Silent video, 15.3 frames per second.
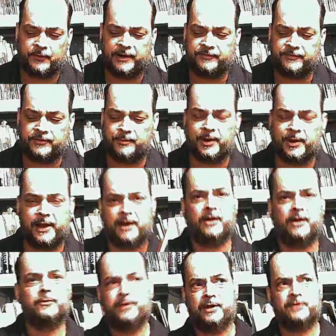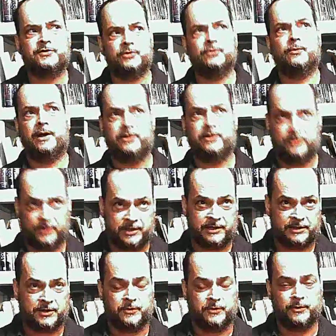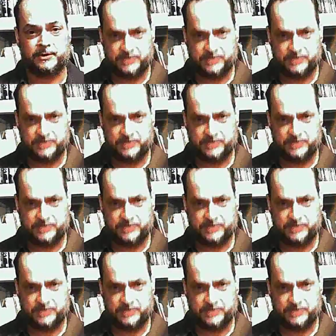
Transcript: and play along with it too while you're looking at the chords.